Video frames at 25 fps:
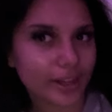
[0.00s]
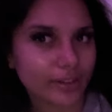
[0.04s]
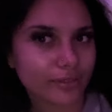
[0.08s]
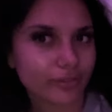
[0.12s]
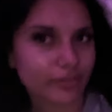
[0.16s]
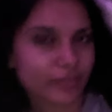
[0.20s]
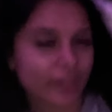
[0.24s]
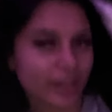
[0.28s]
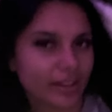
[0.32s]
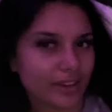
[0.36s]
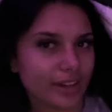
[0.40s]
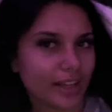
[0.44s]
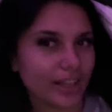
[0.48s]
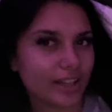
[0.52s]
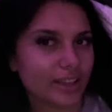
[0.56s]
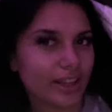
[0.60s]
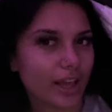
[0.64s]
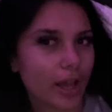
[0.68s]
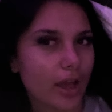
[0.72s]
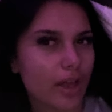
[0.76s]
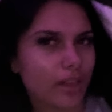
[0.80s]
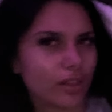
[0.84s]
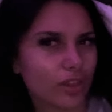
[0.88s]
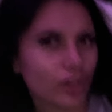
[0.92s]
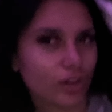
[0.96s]
feeling, like
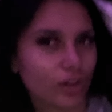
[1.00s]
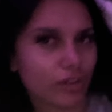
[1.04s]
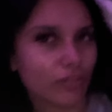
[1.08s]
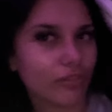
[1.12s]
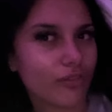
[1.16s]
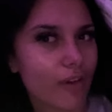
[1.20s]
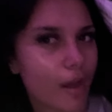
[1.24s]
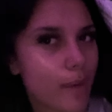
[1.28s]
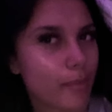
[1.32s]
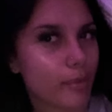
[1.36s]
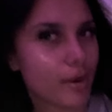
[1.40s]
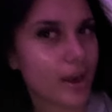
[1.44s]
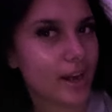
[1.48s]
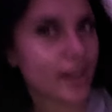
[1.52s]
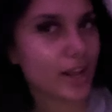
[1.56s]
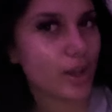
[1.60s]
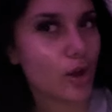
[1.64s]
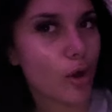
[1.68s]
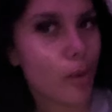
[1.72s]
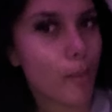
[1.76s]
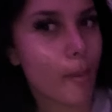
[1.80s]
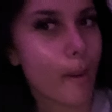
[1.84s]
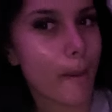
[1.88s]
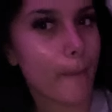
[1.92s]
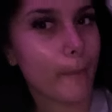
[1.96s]
a lot of vibrating
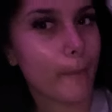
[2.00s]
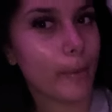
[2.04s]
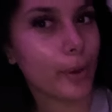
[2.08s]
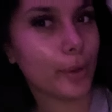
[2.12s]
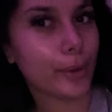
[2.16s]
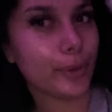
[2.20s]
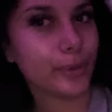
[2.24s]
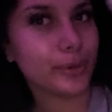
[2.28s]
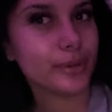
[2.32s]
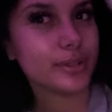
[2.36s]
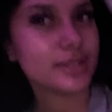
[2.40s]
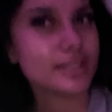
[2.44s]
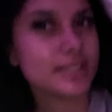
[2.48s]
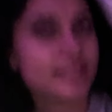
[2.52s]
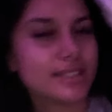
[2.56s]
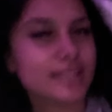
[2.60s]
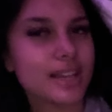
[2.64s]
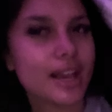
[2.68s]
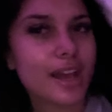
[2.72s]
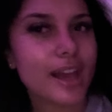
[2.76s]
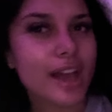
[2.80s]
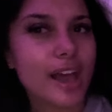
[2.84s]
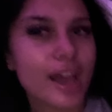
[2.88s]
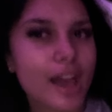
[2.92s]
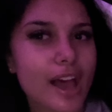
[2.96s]
on my bones,
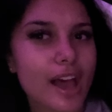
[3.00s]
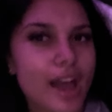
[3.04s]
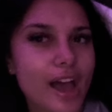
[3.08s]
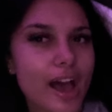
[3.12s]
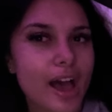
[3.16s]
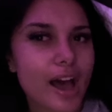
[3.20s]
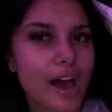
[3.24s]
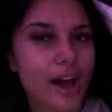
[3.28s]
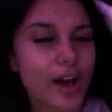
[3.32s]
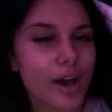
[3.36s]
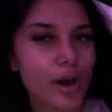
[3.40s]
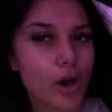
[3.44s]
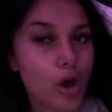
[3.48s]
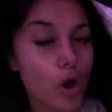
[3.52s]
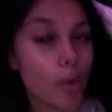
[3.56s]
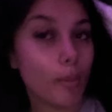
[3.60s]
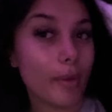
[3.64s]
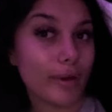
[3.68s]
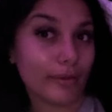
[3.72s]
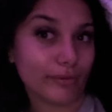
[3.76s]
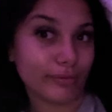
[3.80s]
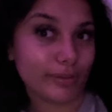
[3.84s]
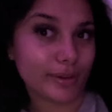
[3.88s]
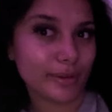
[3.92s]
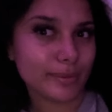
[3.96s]
on my
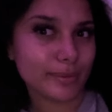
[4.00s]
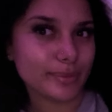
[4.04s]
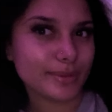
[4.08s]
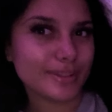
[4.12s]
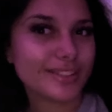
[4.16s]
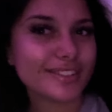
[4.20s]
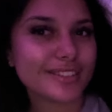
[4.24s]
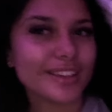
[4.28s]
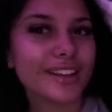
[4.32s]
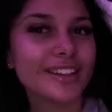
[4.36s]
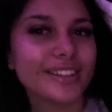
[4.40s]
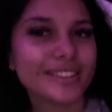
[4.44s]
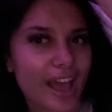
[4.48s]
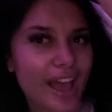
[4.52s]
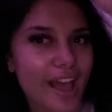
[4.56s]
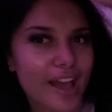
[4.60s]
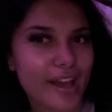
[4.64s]
ribs.